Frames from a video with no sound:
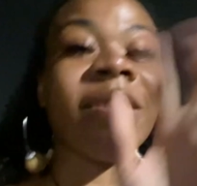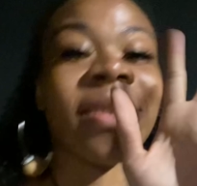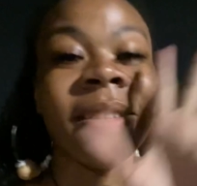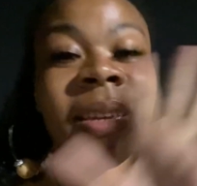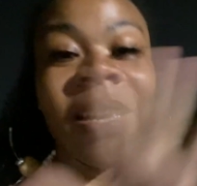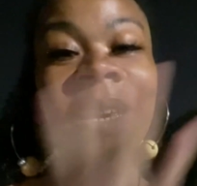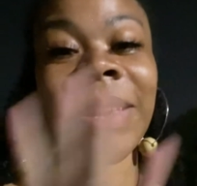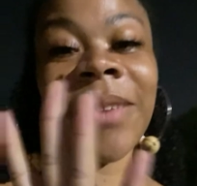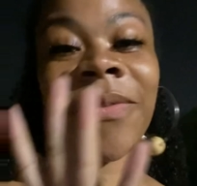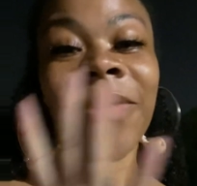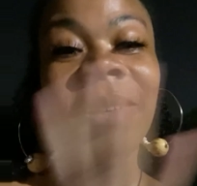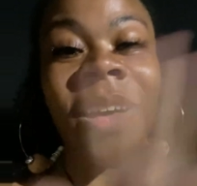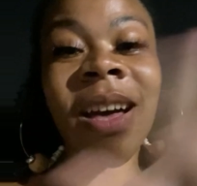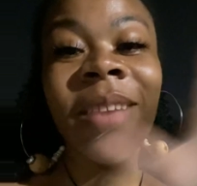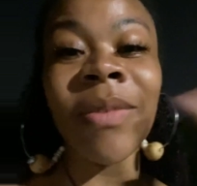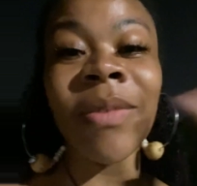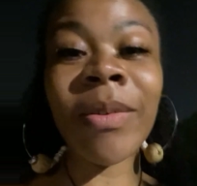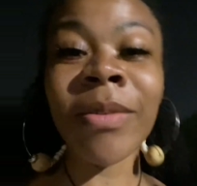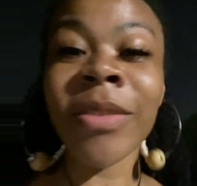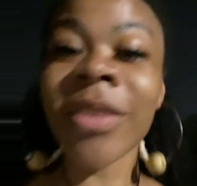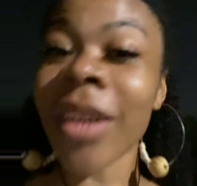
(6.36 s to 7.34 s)
day
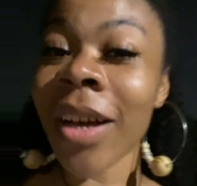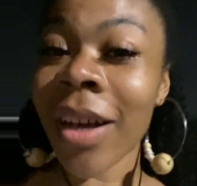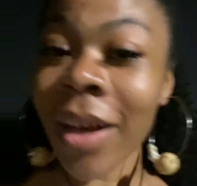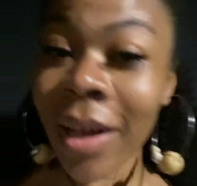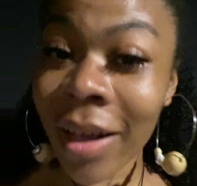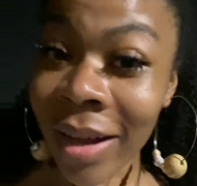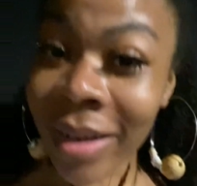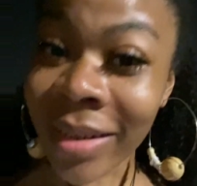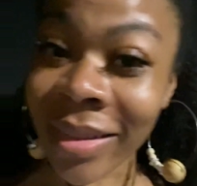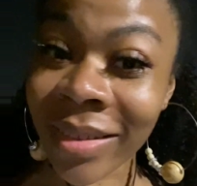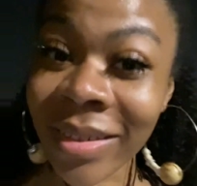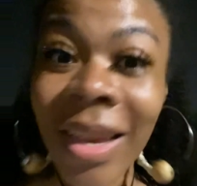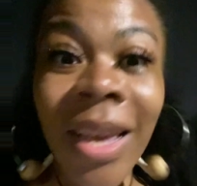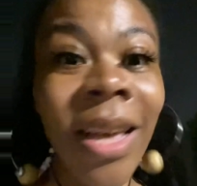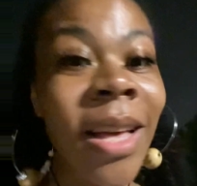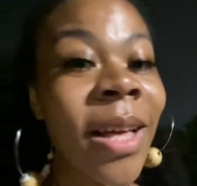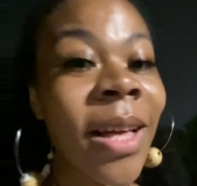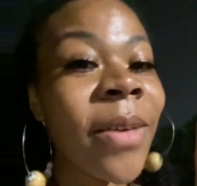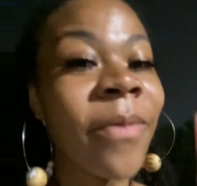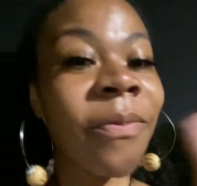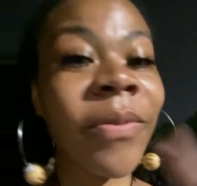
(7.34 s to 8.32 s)
five of
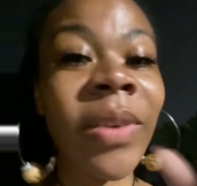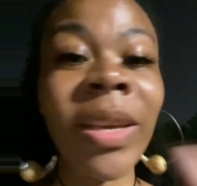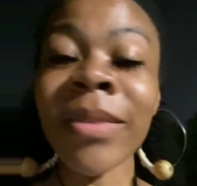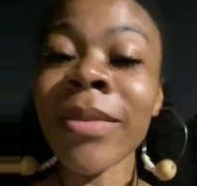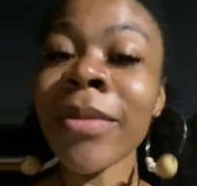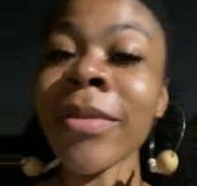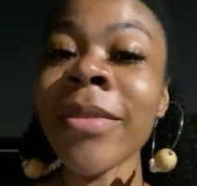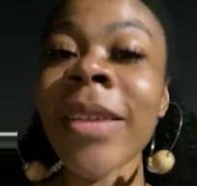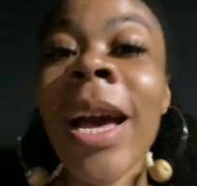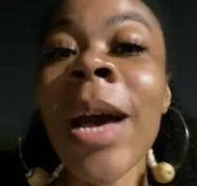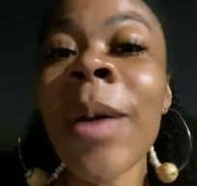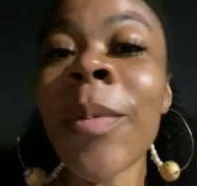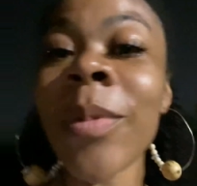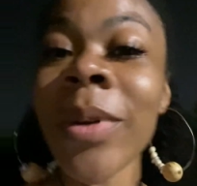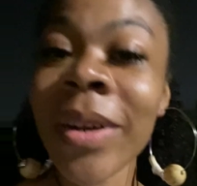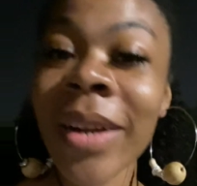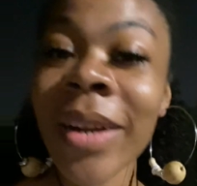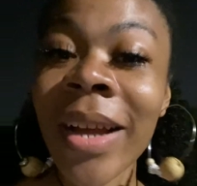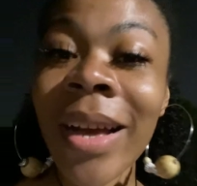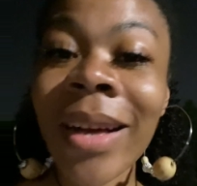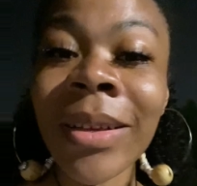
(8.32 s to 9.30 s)
Sukkot, Feast of
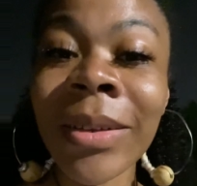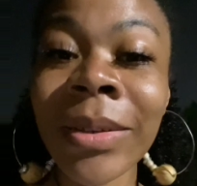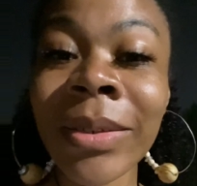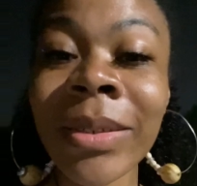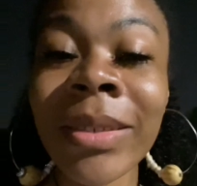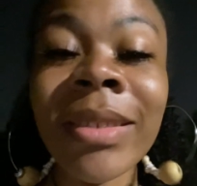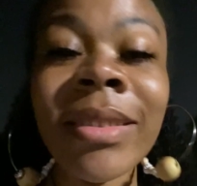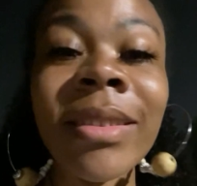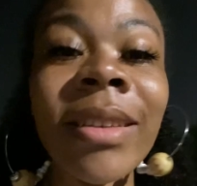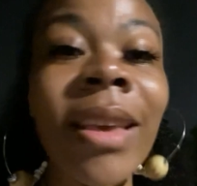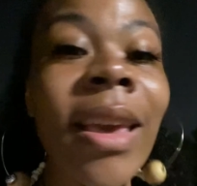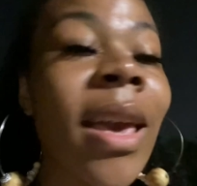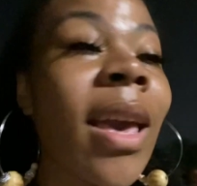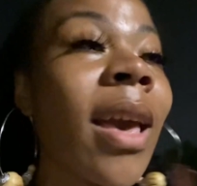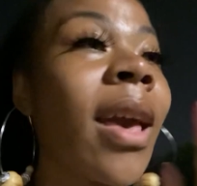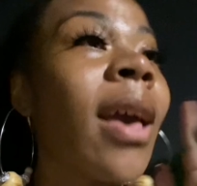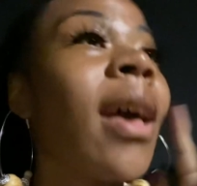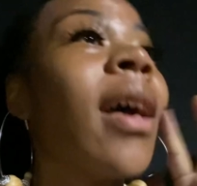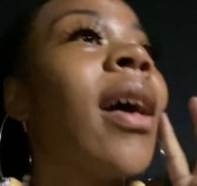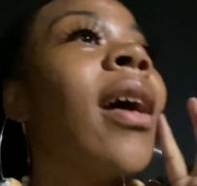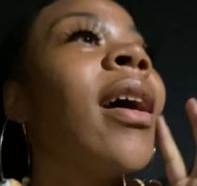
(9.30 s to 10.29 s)
Tabernacles.
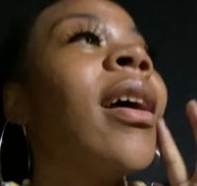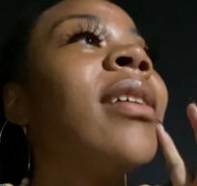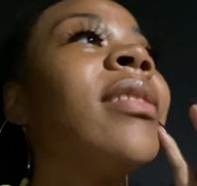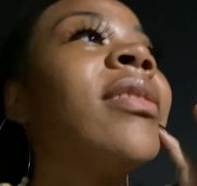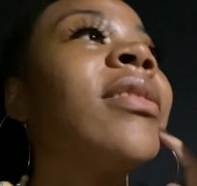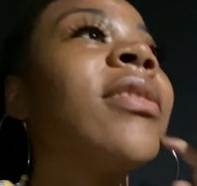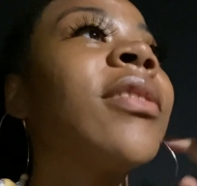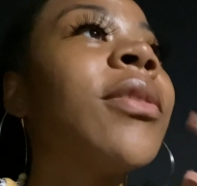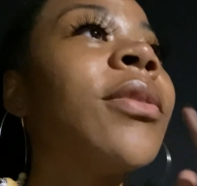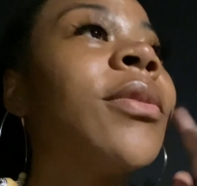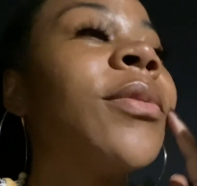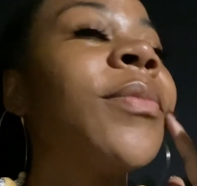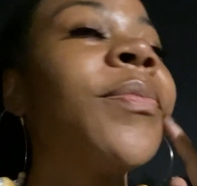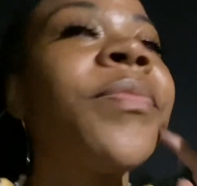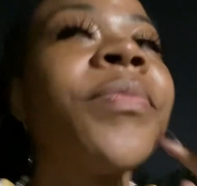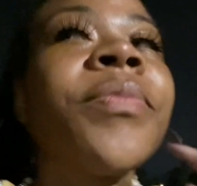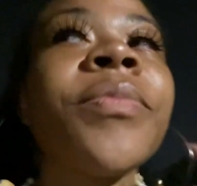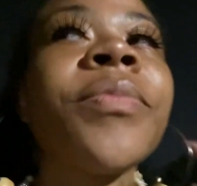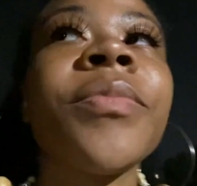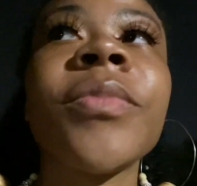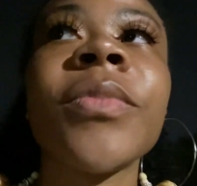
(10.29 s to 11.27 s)
And so,
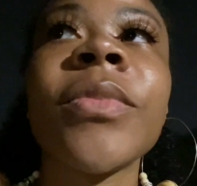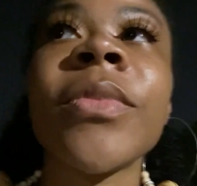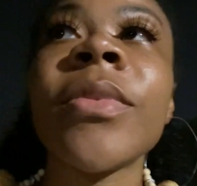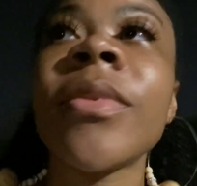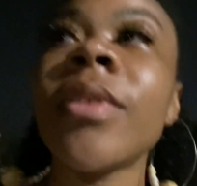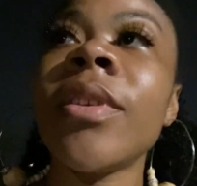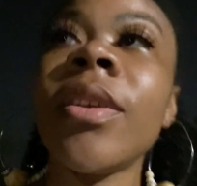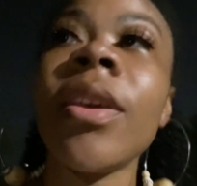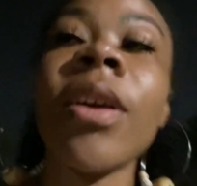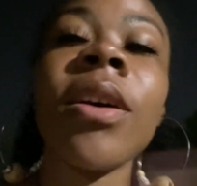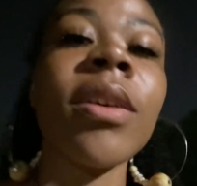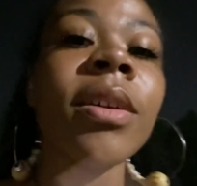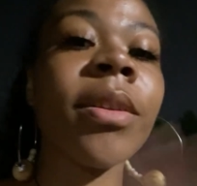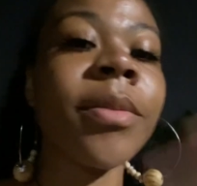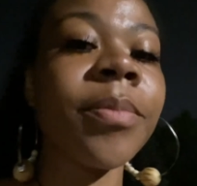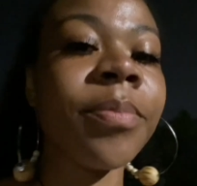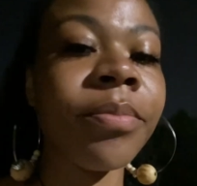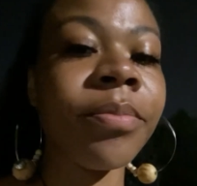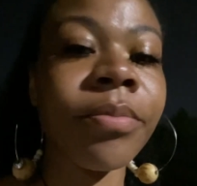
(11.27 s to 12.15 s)
y'all,